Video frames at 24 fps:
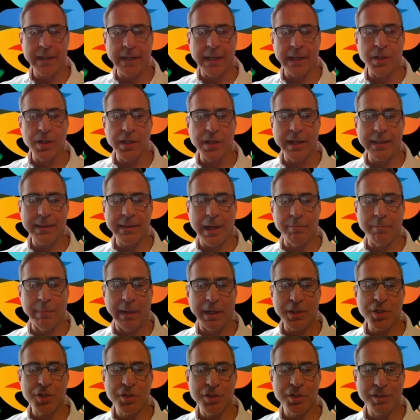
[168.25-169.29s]
can you get that
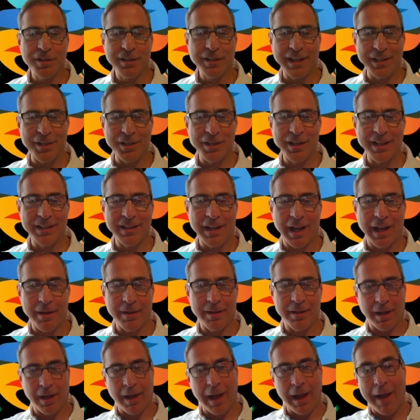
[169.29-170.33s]
much? Can you get?
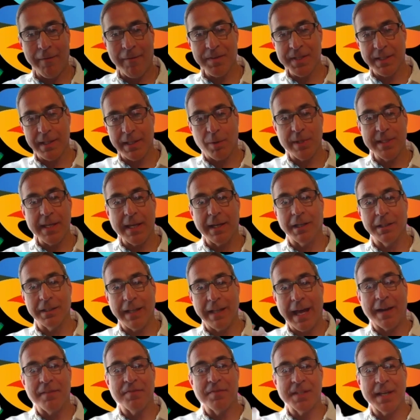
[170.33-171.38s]
Obviously, that would take a
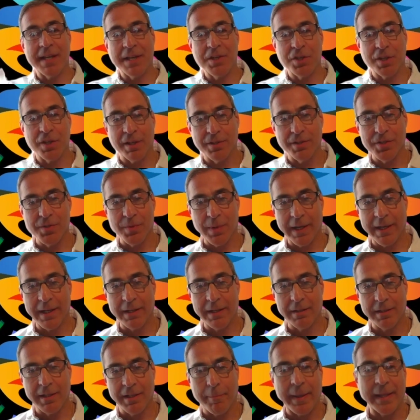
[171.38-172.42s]
lot of sessions, right?
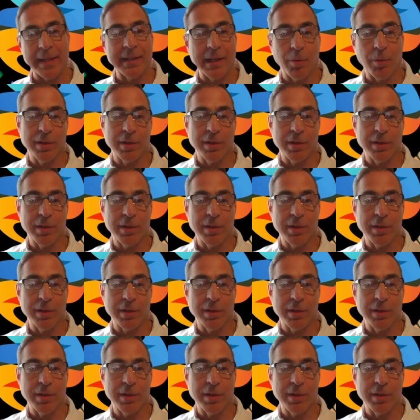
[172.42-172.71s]
Depending on